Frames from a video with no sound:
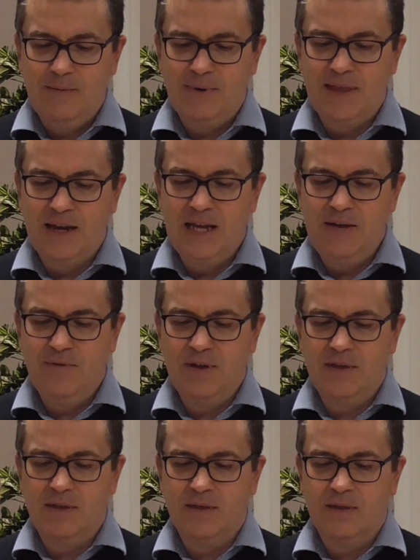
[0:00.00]
but that
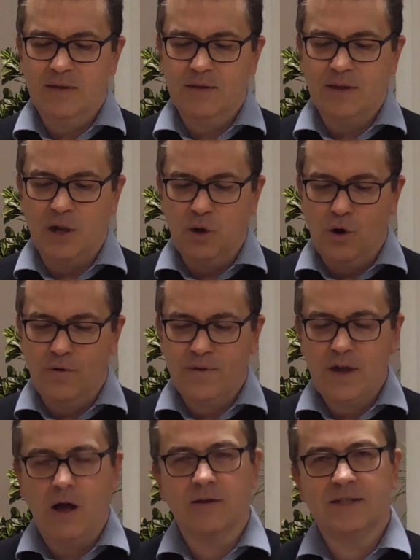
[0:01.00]
even the law of
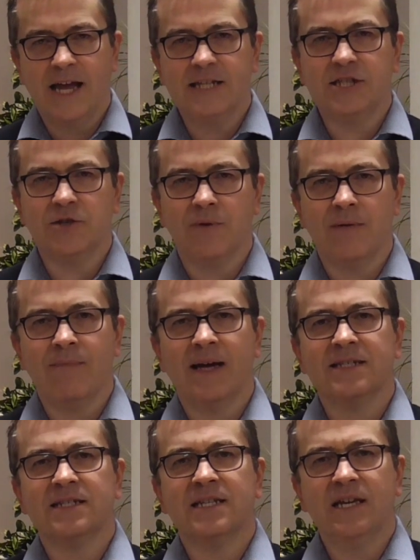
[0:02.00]
the Old Testament
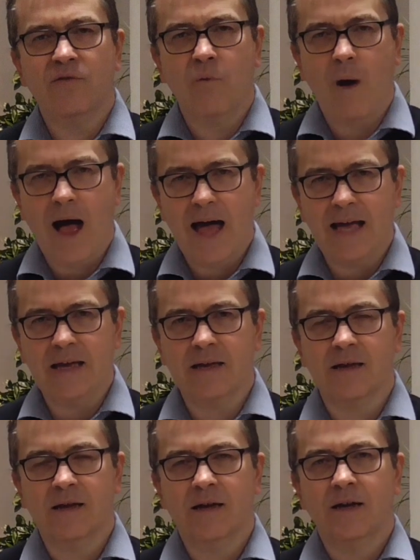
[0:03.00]
must give way
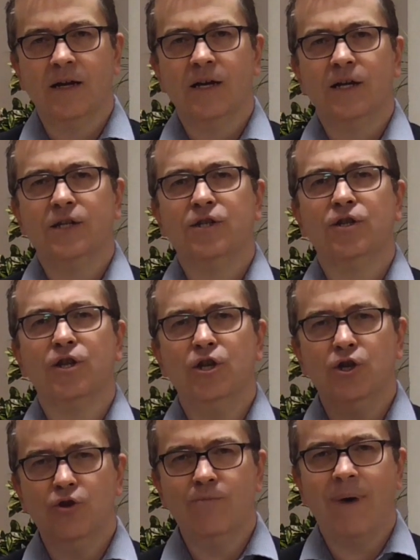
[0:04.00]
to the
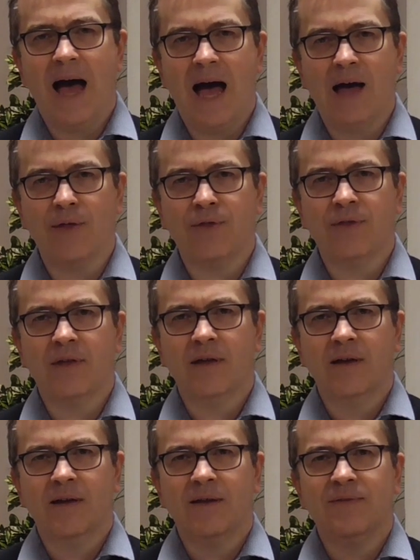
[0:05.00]
new path
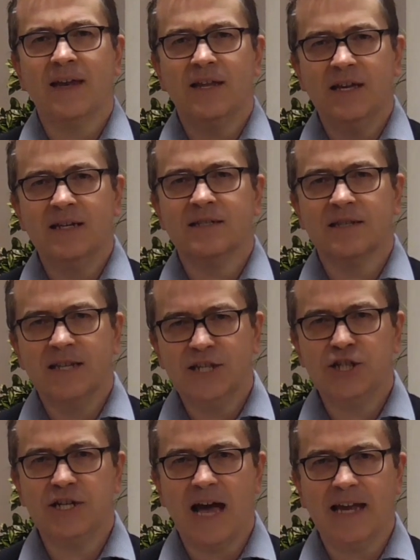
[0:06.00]
that he is
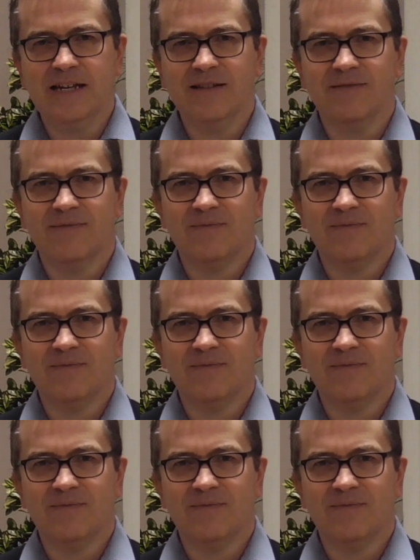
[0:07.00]
initiating.